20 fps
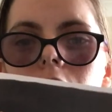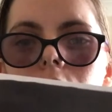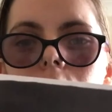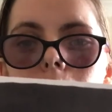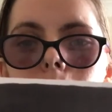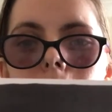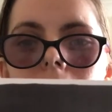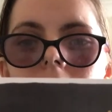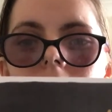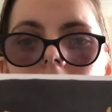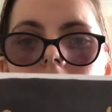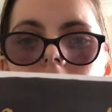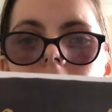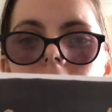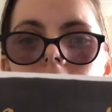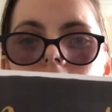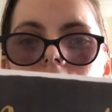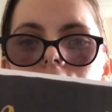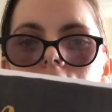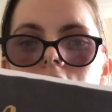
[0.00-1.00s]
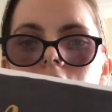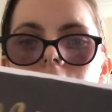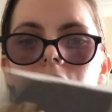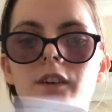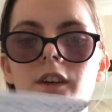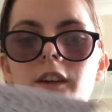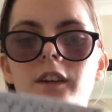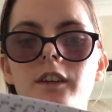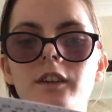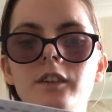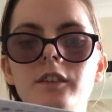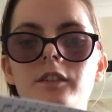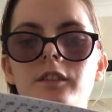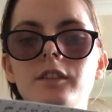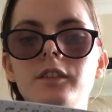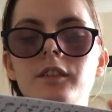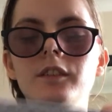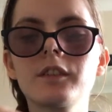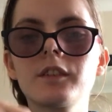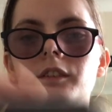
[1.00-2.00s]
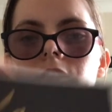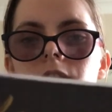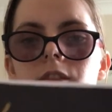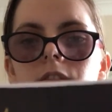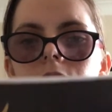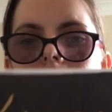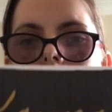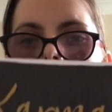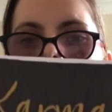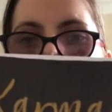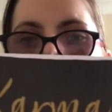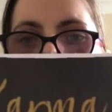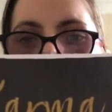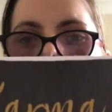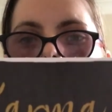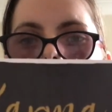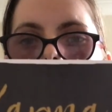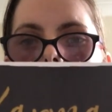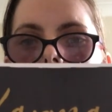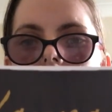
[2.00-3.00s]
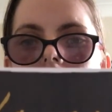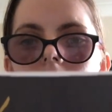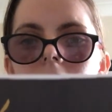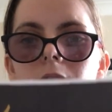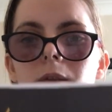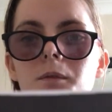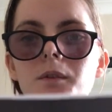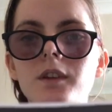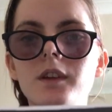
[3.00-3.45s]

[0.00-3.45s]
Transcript: a piece of stationery. Oh, got it upside down.